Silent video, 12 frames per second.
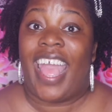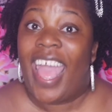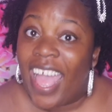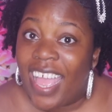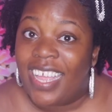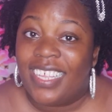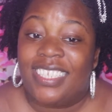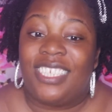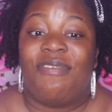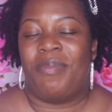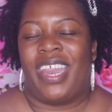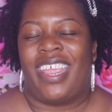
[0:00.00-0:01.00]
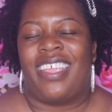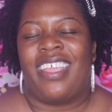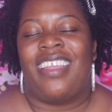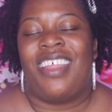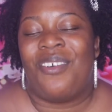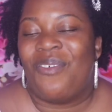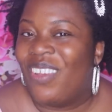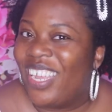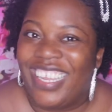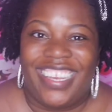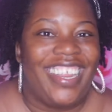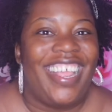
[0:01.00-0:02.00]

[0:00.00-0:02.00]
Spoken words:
asked. But I cannot wait.